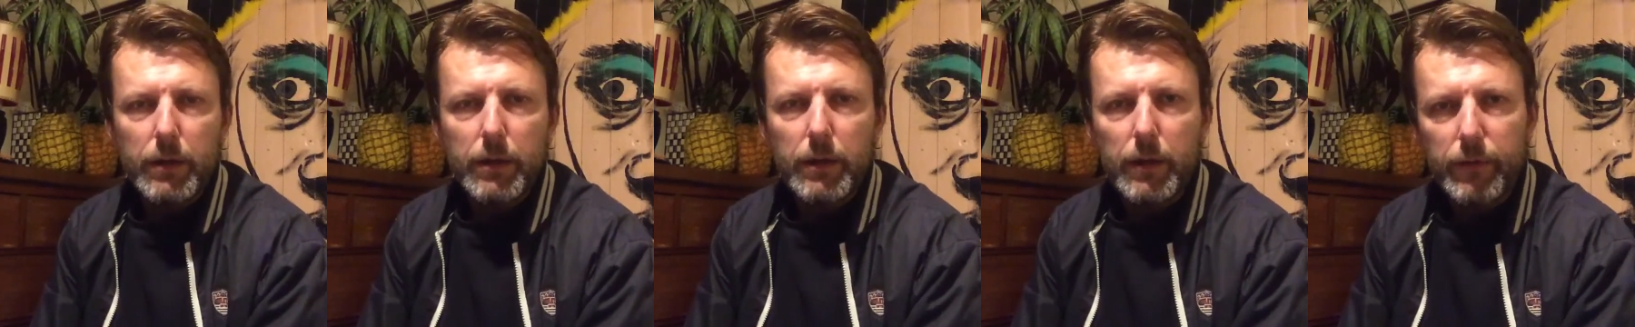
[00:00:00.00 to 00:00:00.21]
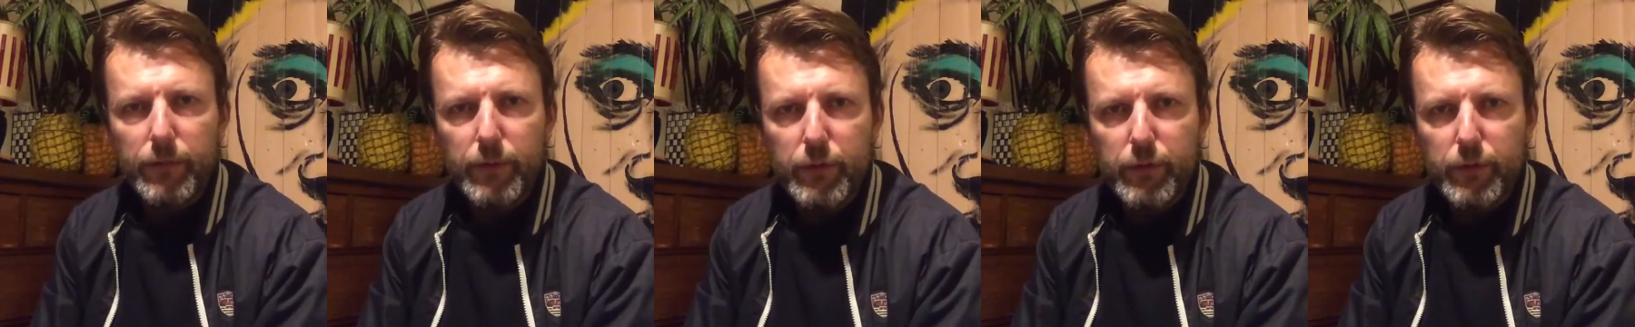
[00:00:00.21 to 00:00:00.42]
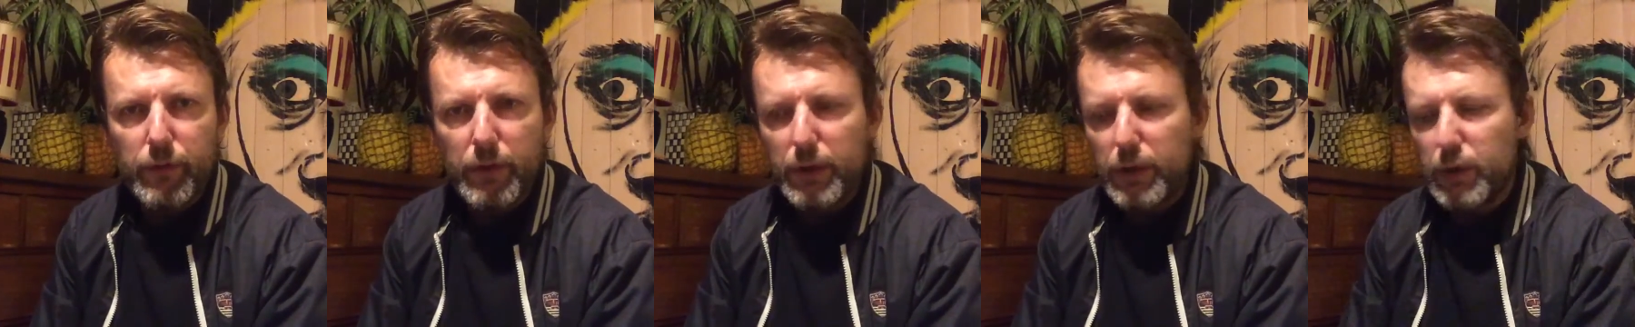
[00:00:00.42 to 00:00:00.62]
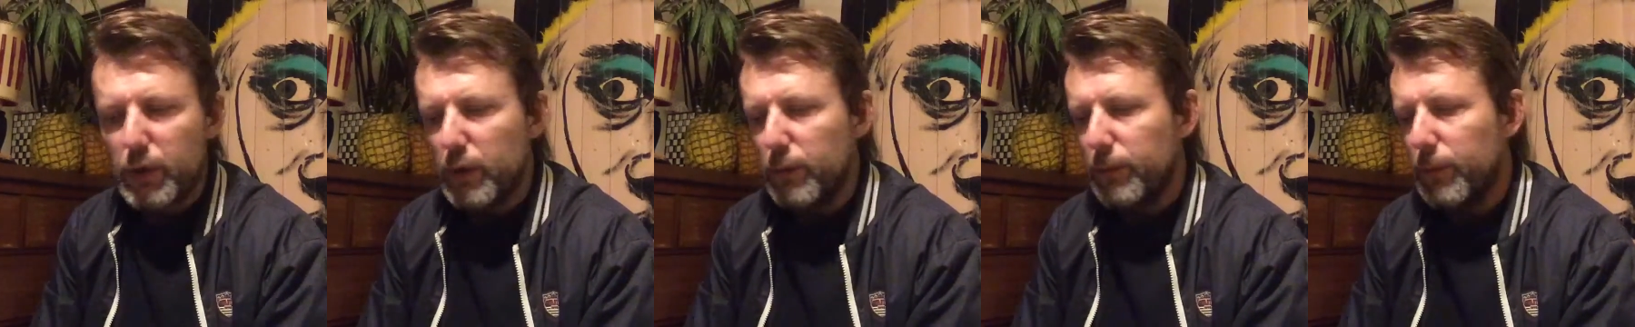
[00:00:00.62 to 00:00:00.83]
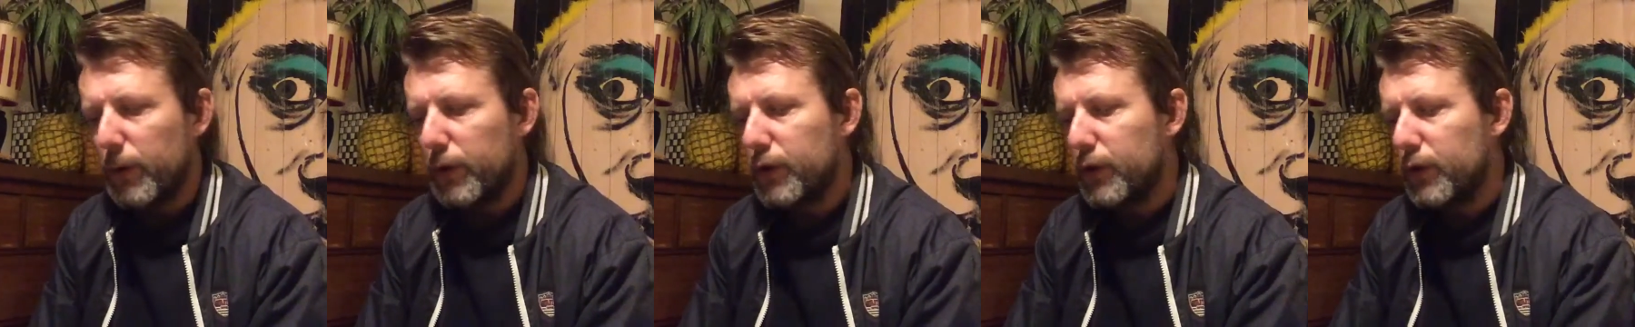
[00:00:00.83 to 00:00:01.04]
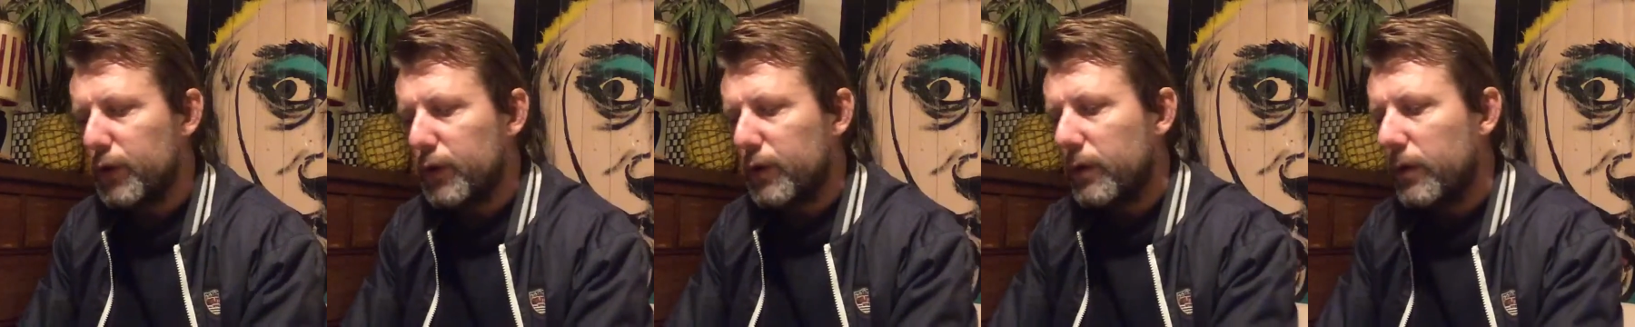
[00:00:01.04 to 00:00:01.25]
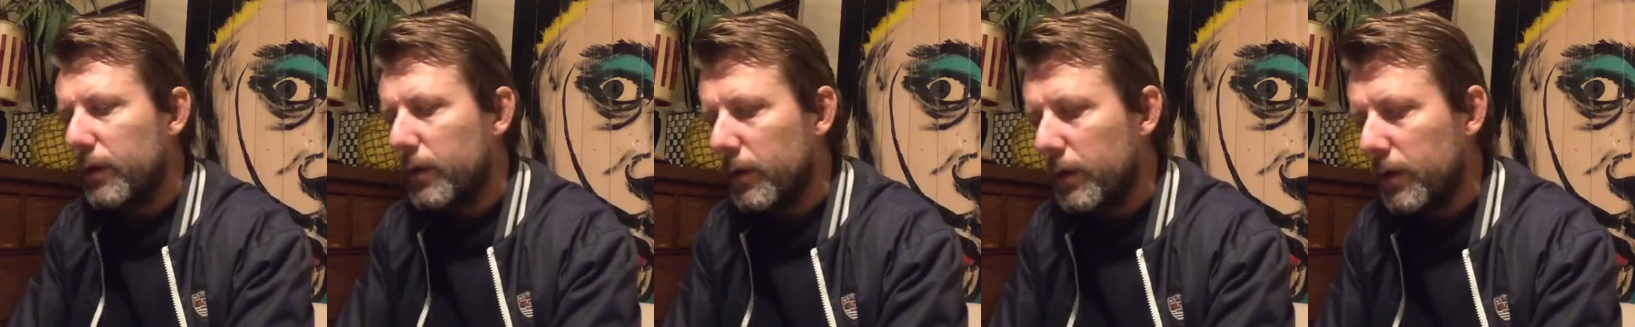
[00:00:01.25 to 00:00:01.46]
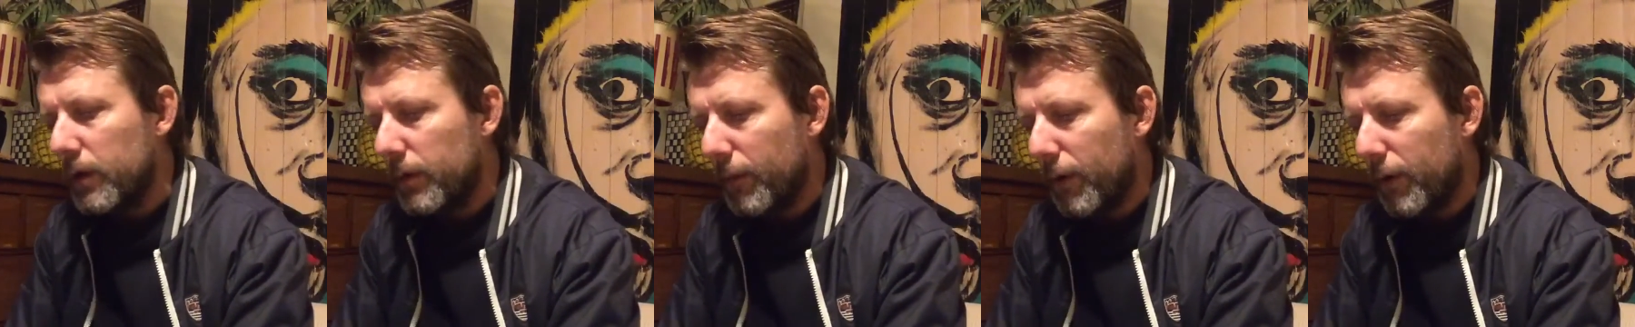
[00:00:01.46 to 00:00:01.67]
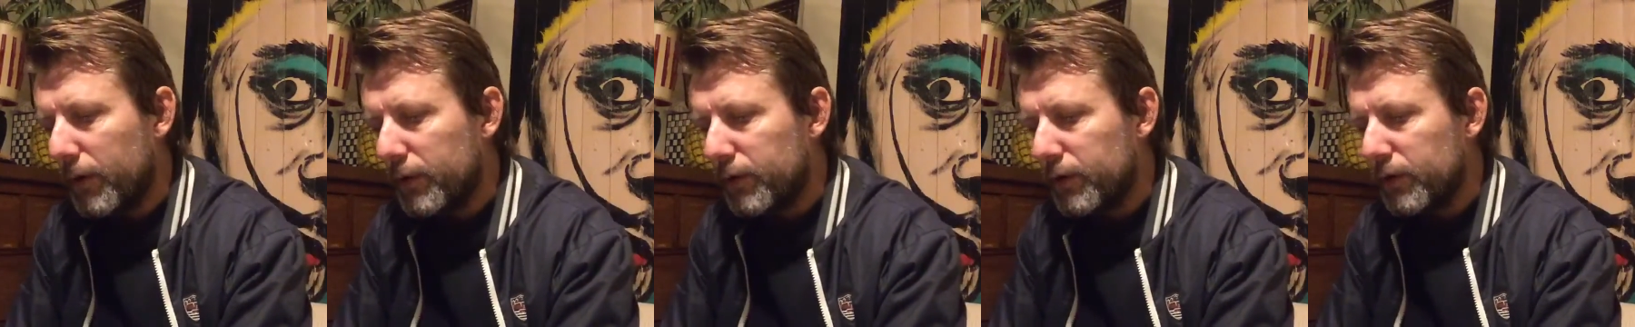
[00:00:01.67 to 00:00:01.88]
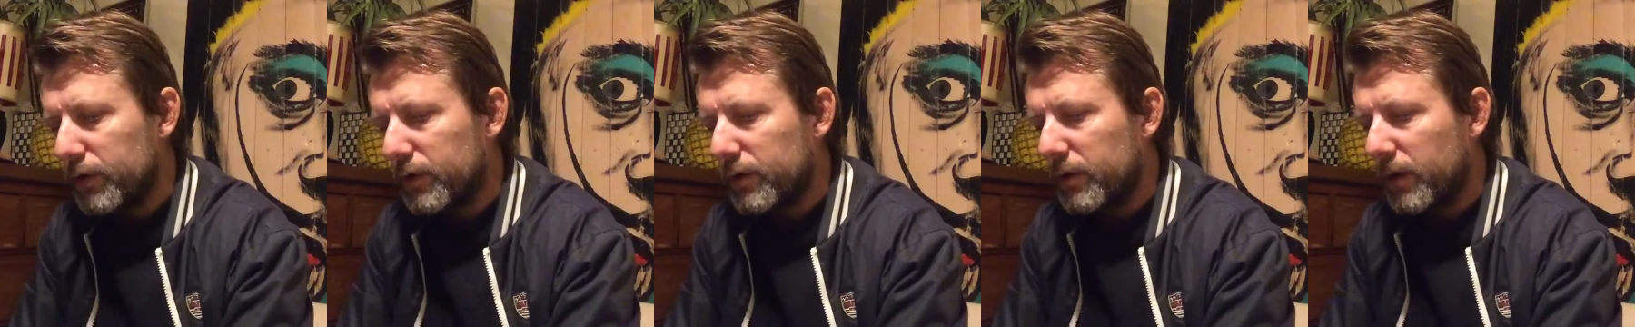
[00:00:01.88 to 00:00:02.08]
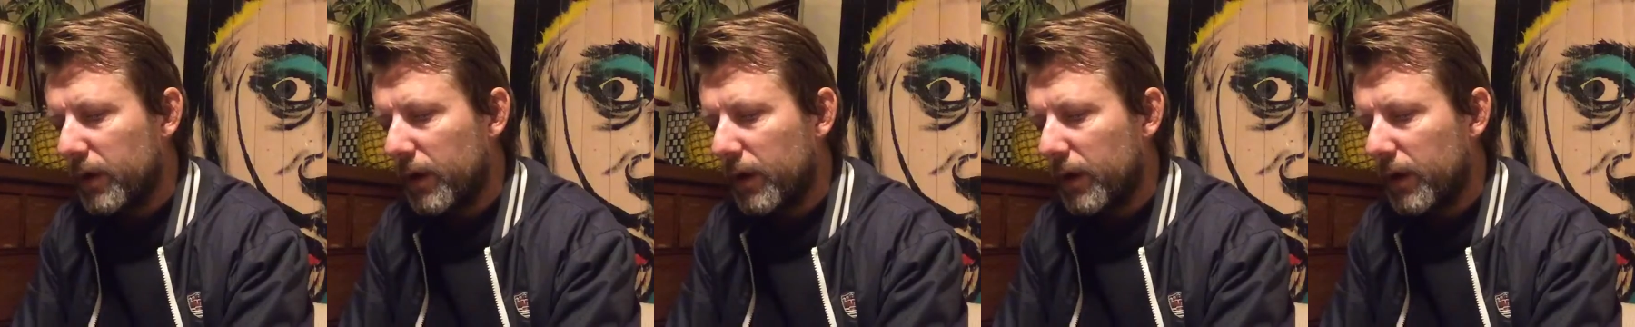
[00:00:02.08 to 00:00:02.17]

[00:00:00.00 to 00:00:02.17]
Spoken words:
If you drink too much, you might just.